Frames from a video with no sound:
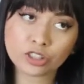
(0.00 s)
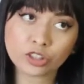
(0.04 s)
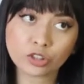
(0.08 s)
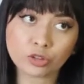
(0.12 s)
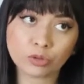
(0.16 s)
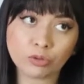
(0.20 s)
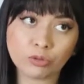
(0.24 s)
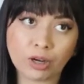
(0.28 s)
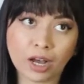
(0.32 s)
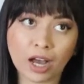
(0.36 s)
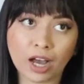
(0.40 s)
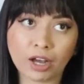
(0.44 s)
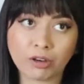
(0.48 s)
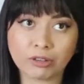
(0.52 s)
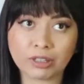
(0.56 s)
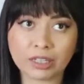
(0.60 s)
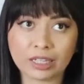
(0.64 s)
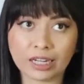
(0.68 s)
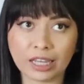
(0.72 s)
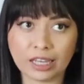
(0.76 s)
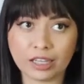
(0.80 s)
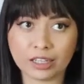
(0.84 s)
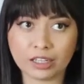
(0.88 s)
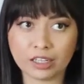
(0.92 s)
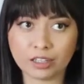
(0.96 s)
to Our
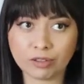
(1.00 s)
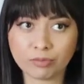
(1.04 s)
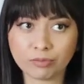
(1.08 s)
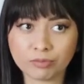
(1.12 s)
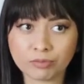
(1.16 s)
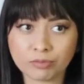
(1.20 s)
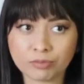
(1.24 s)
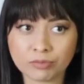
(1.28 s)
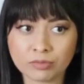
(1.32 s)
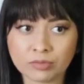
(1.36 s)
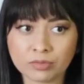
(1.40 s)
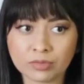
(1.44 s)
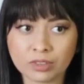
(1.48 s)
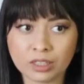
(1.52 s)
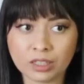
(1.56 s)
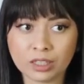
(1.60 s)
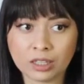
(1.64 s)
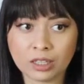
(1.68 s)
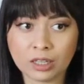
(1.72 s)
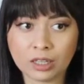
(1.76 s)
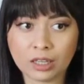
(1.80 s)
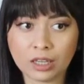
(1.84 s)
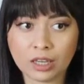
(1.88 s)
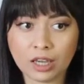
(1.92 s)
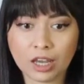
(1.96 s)
Lady,
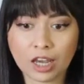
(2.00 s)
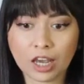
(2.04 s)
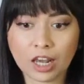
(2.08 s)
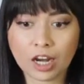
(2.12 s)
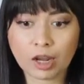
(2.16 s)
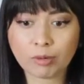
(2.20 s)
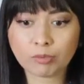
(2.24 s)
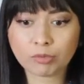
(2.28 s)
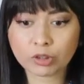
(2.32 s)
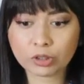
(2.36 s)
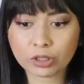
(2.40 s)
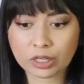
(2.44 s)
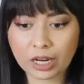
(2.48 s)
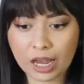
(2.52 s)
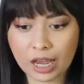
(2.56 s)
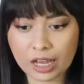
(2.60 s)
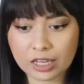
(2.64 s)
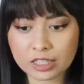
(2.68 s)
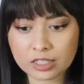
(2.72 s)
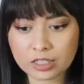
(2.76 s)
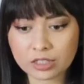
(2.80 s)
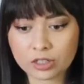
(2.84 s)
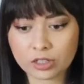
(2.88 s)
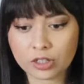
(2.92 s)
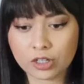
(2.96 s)
and I'm gonna
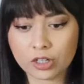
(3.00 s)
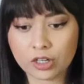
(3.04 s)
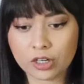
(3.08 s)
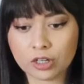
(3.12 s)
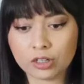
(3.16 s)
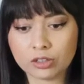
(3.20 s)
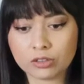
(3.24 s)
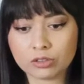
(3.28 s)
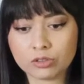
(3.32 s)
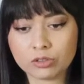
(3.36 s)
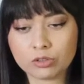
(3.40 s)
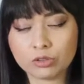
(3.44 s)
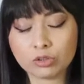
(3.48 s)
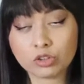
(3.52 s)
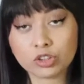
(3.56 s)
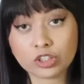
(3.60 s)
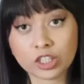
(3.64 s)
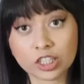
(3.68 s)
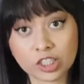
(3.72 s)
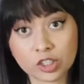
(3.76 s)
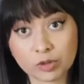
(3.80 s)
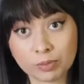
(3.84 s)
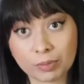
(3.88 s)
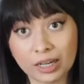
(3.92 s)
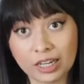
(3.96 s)
ask her to
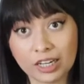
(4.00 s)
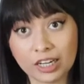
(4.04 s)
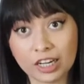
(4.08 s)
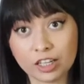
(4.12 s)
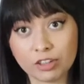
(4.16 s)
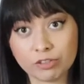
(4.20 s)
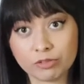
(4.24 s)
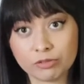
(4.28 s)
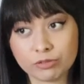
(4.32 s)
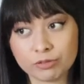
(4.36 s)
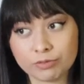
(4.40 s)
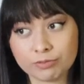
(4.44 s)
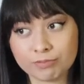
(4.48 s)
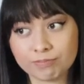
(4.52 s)
change my life.